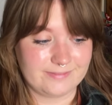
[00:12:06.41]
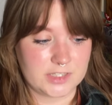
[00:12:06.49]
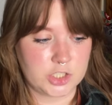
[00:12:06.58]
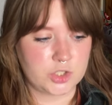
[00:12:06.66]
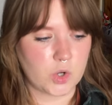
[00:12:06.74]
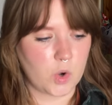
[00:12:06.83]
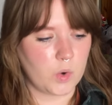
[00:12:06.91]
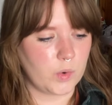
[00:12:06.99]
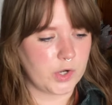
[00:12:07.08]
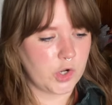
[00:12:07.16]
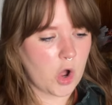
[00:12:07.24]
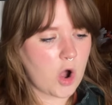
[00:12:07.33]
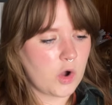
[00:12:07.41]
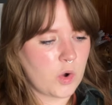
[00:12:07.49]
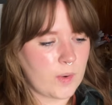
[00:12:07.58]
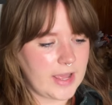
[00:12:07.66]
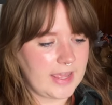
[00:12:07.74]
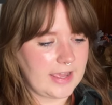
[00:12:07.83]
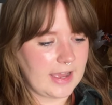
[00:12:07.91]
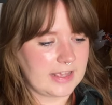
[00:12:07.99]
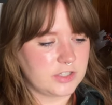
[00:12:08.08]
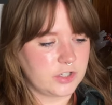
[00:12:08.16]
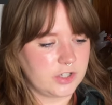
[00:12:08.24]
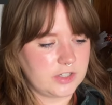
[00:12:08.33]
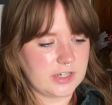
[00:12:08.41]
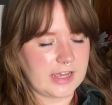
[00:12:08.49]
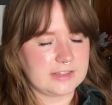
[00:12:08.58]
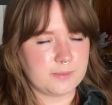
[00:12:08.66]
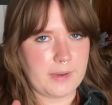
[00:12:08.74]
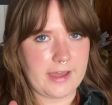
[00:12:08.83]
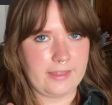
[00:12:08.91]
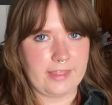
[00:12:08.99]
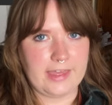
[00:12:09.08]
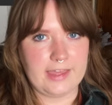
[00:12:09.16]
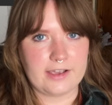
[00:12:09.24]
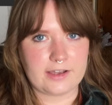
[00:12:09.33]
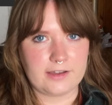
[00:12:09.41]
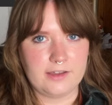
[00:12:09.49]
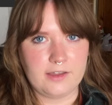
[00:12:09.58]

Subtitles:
so not quite as good as my like